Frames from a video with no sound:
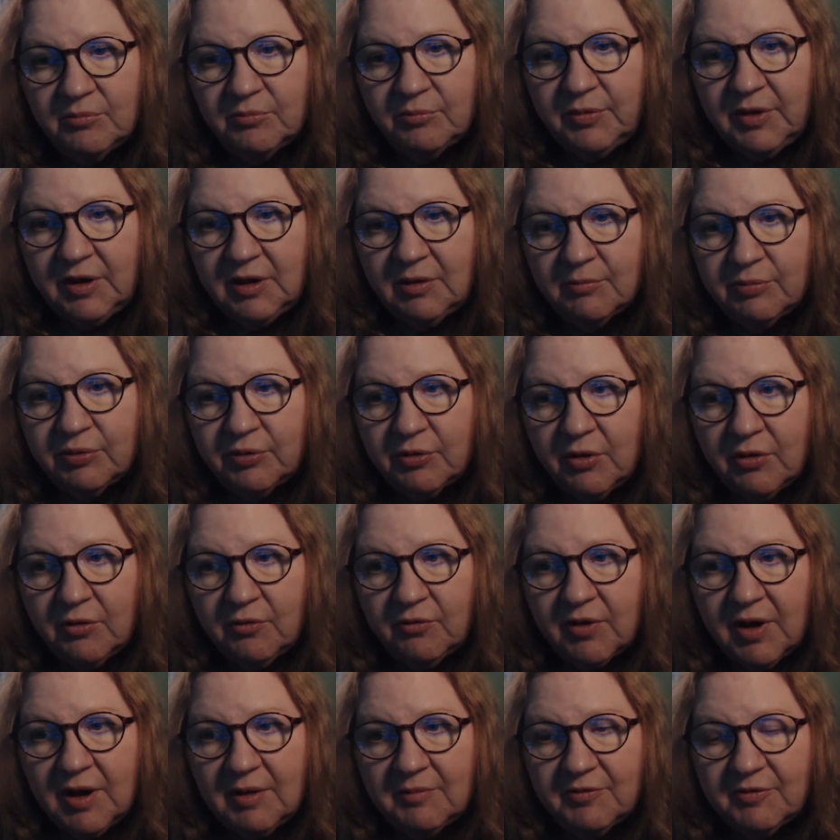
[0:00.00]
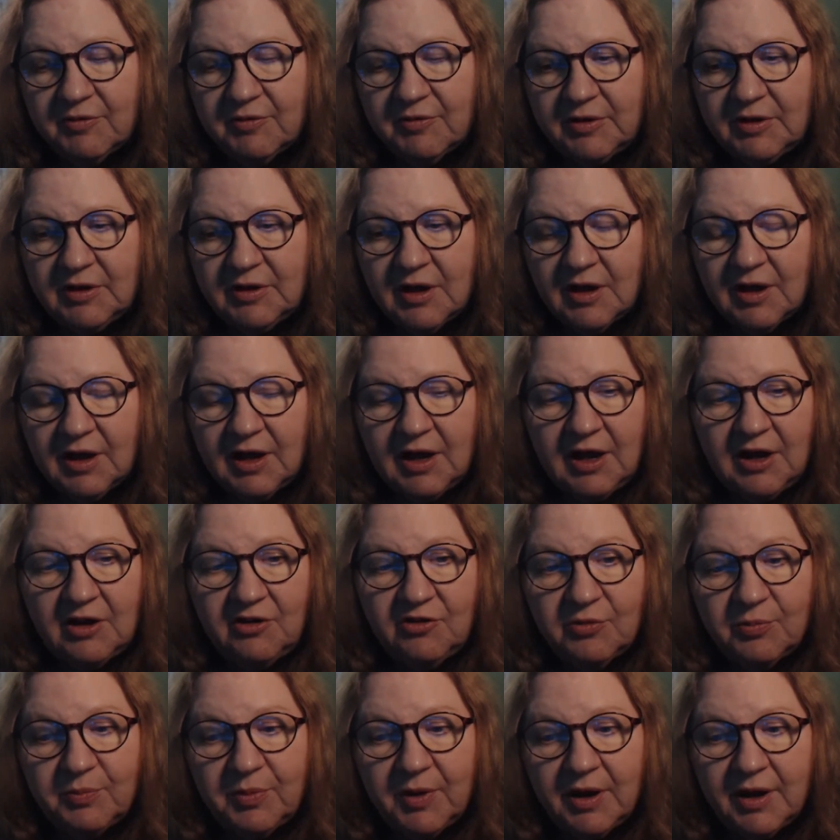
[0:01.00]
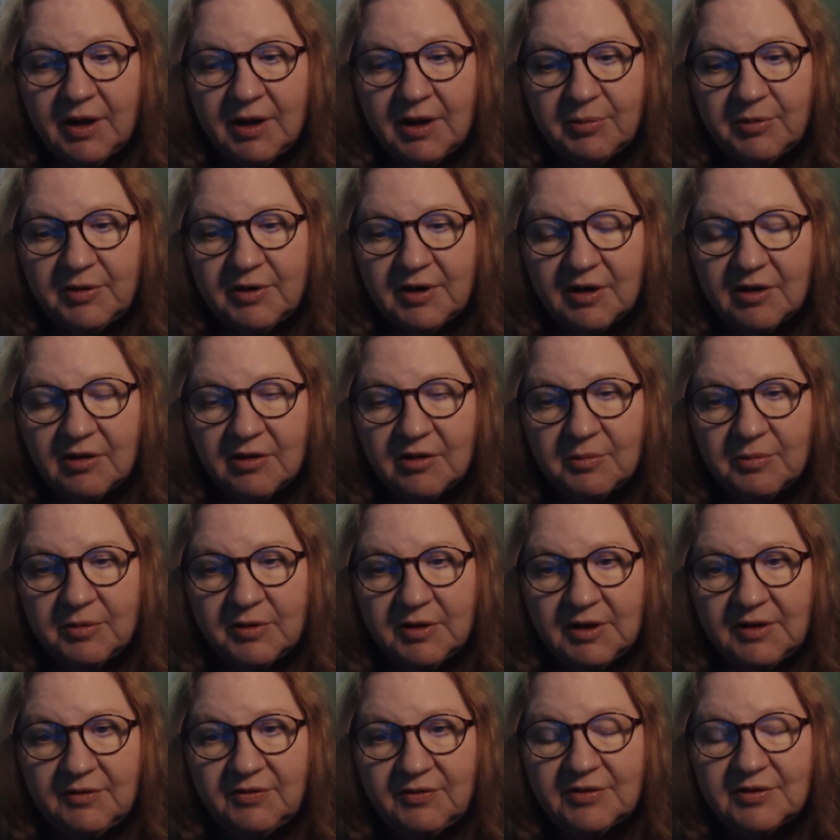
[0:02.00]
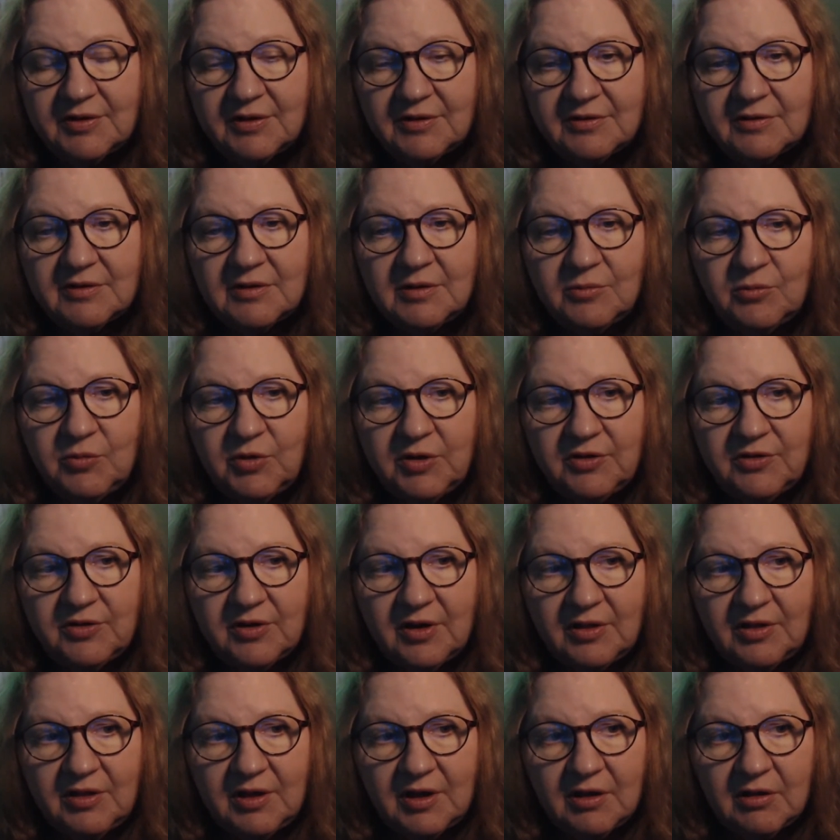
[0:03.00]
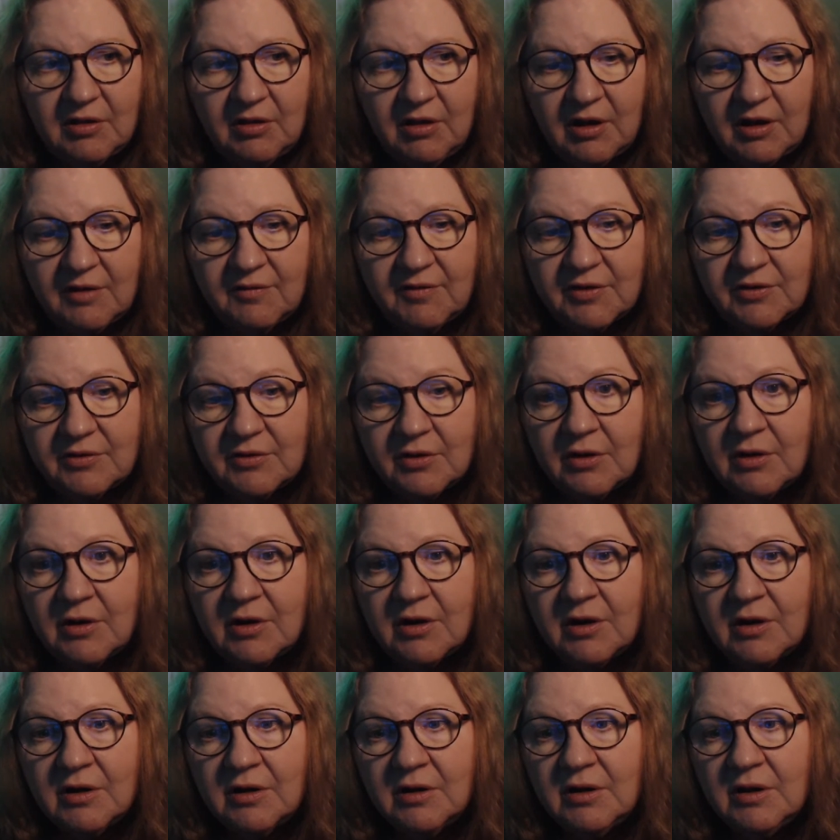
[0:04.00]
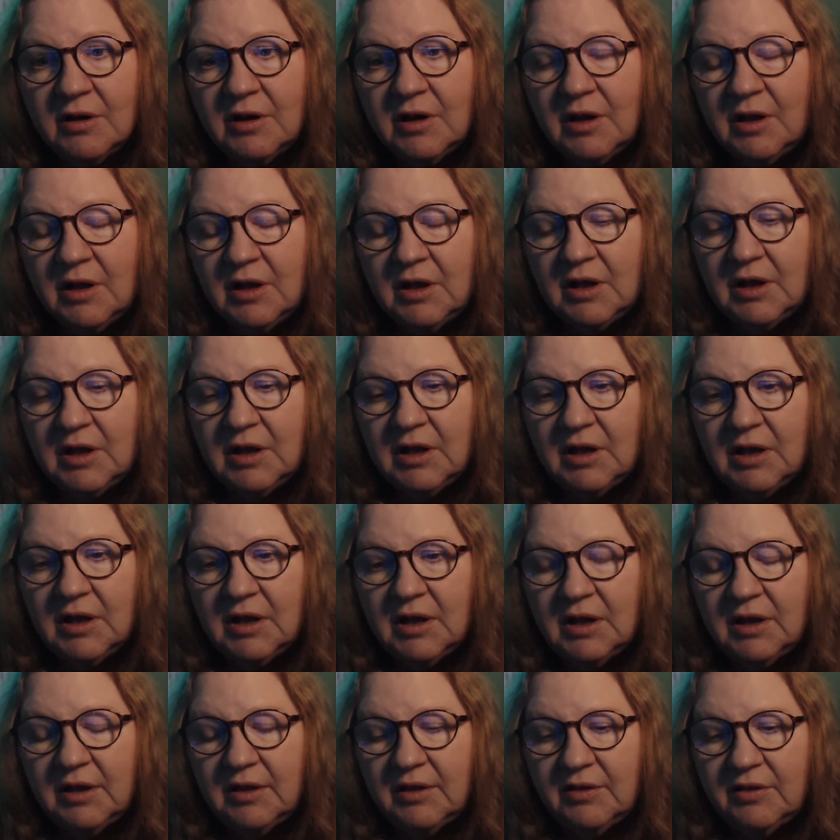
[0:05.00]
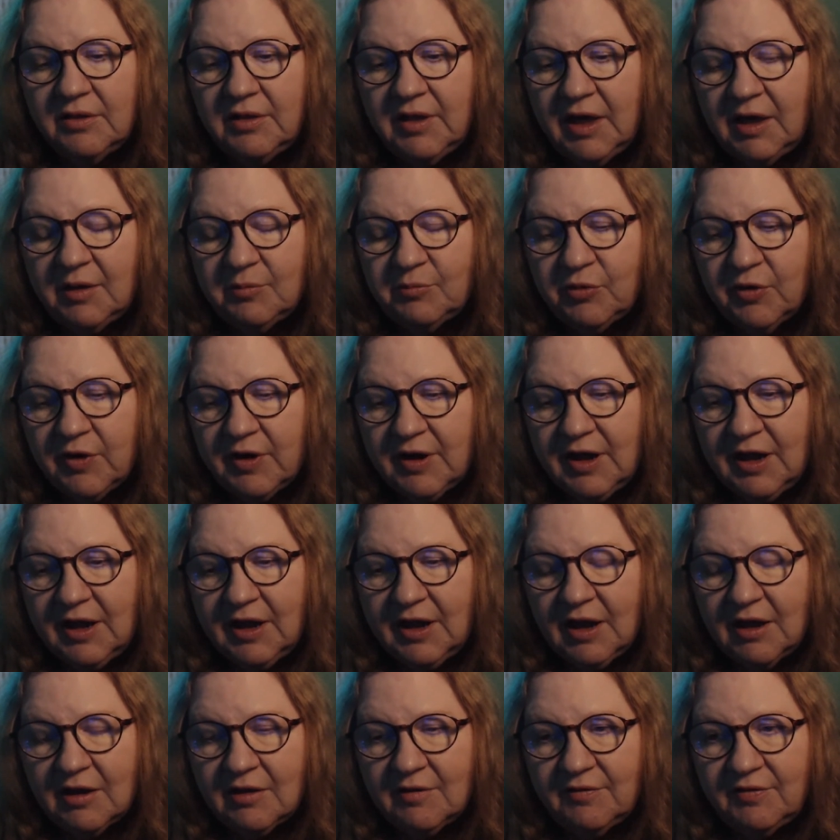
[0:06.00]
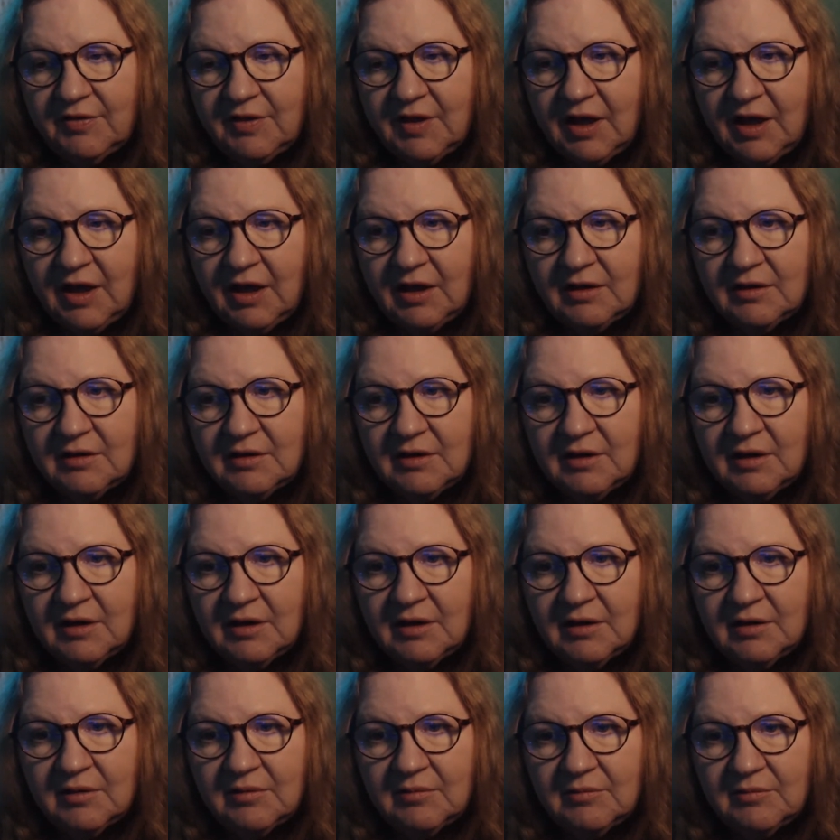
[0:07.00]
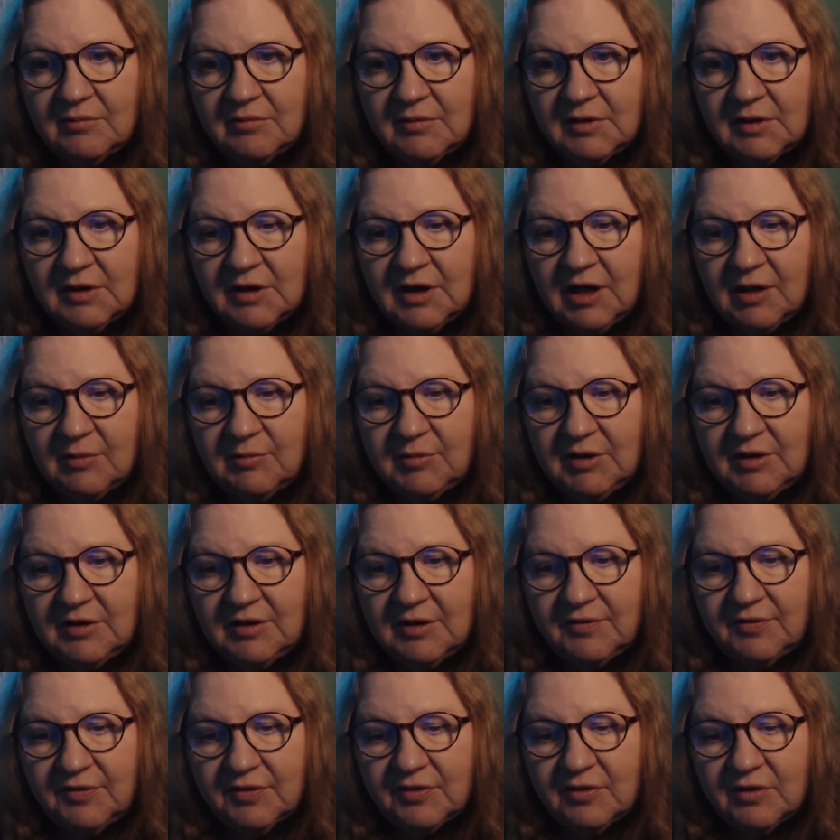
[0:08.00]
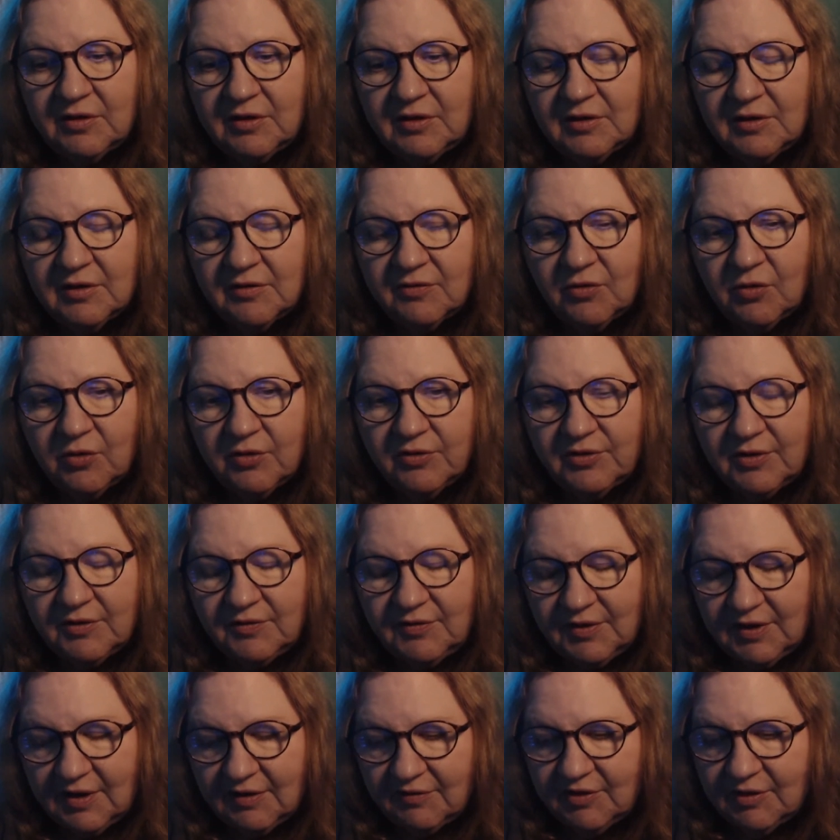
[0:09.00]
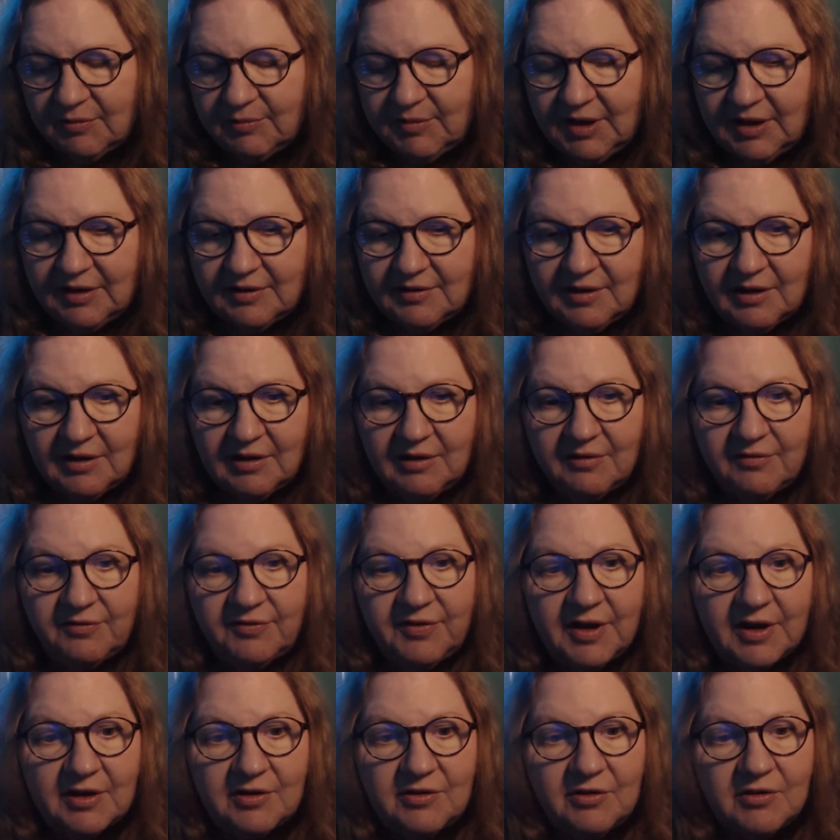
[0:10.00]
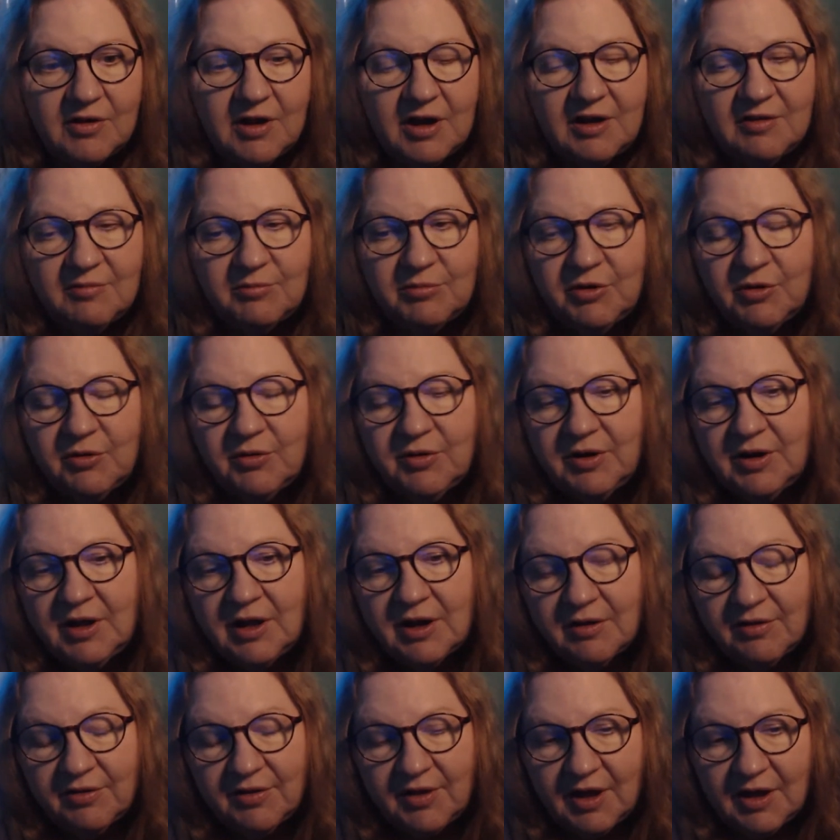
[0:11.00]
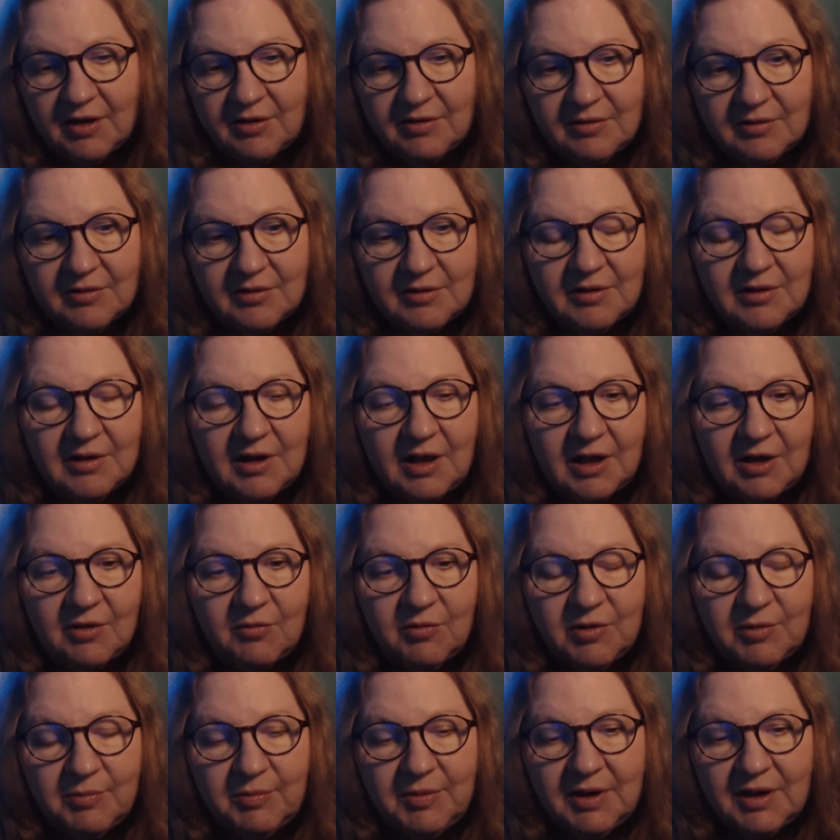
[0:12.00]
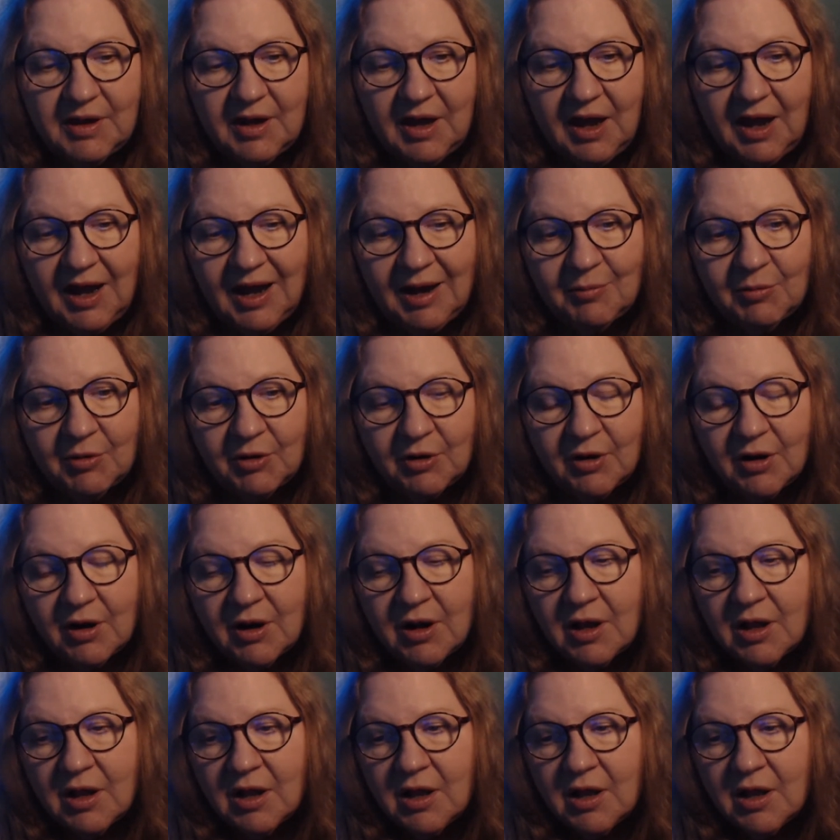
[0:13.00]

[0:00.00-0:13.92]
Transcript: being programmed from a young age by a particular belief system, which I think a lot of us are. That breaking out of that can be difficult. Of course, if you have the Mandela effect, you're kind of broken out of that like with a big hammer.